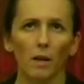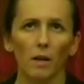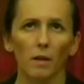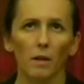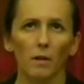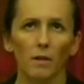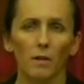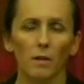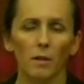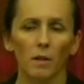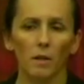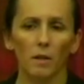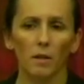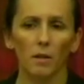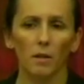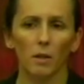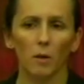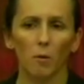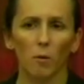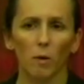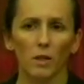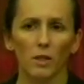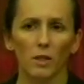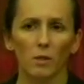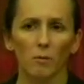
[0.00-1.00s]
the
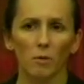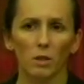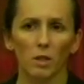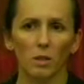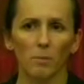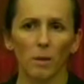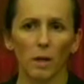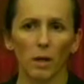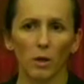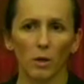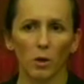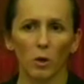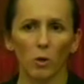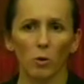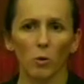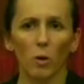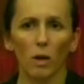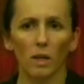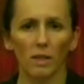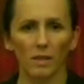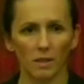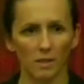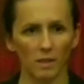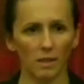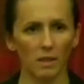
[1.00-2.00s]
question was about who
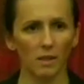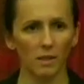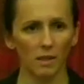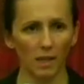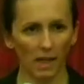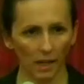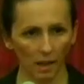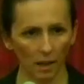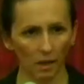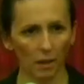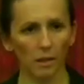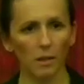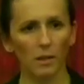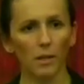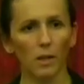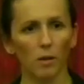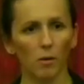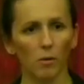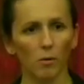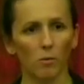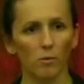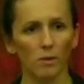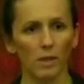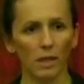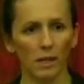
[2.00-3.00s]
I see taking
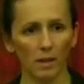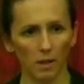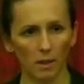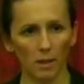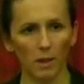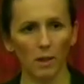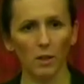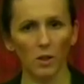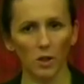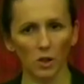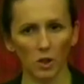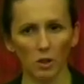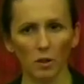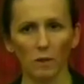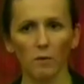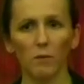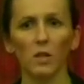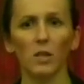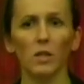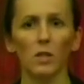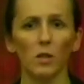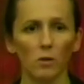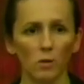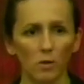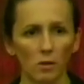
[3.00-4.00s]
the initiative to
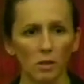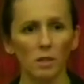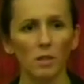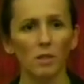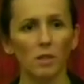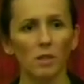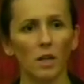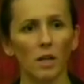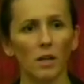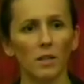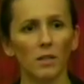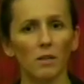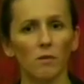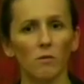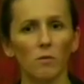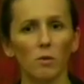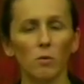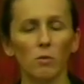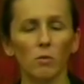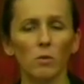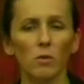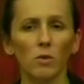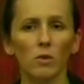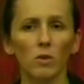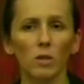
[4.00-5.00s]
use these kinds of
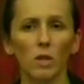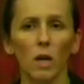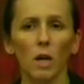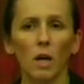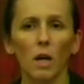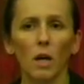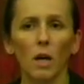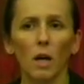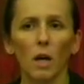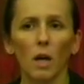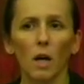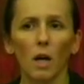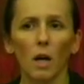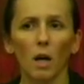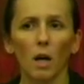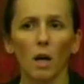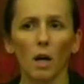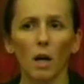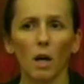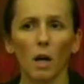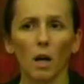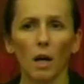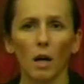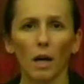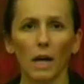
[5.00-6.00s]
tools.
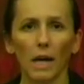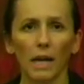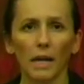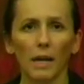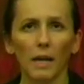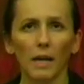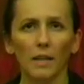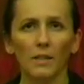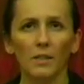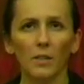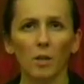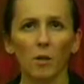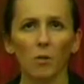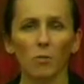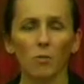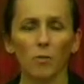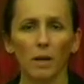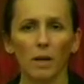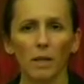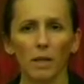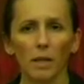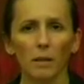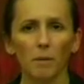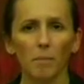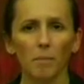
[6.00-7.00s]
It's
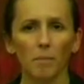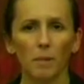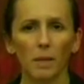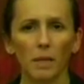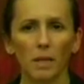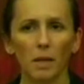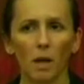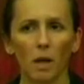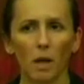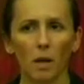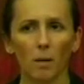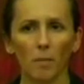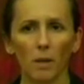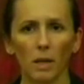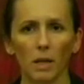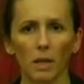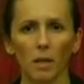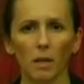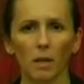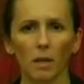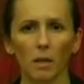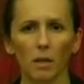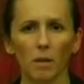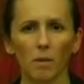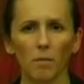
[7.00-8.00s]
already
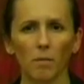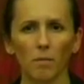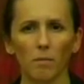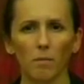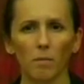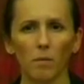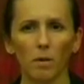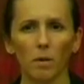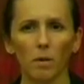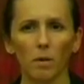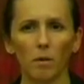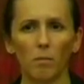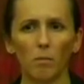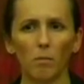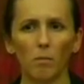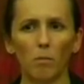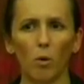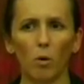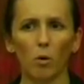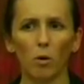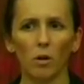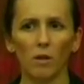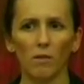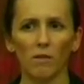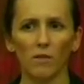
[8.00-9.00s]
becoming
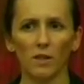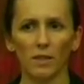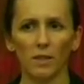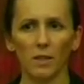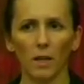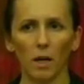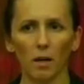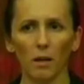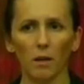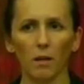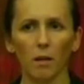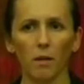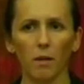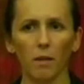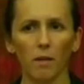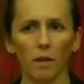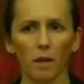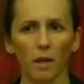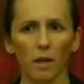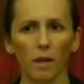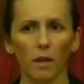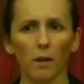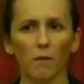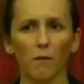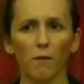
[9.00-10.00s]
more of a done
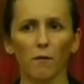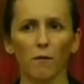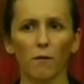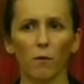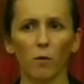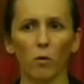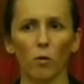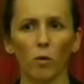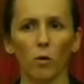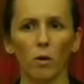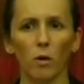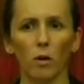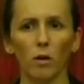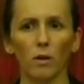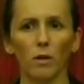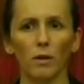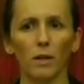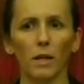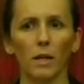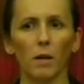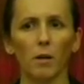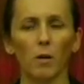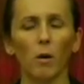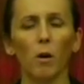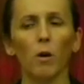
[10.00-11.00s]
thing for,
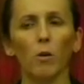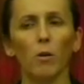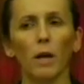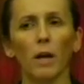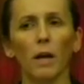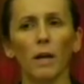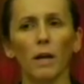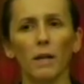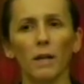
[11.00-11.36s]
you know, okay,